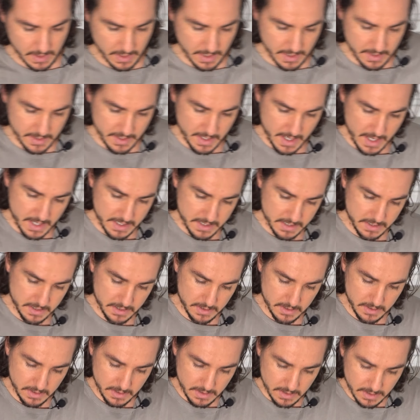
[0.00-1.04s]
and then
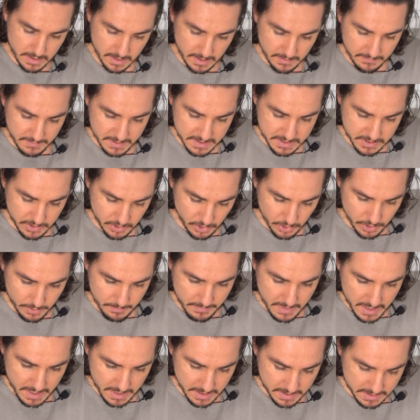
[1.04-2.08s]
give this another
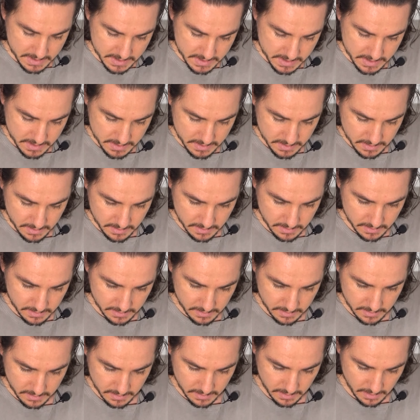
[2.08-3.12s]

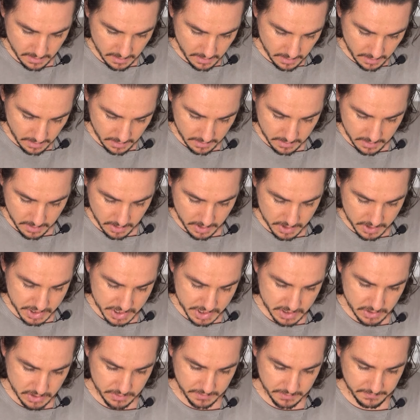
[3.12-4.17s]
mix. Oh gosh,
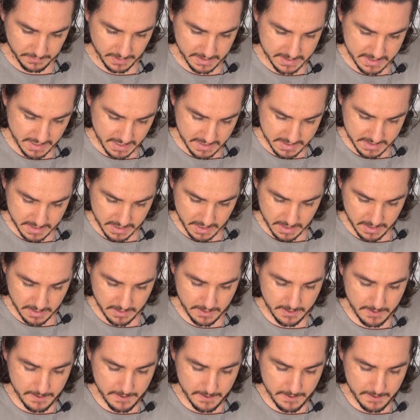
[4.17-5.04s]
this looks fantastic.